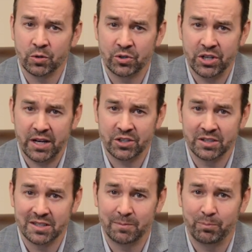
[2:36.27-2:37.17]

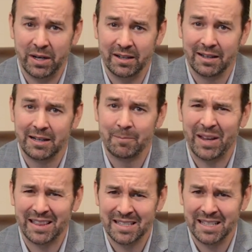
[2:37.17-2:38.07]
projections, but
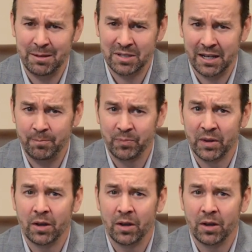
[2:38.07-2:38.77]
at the same time,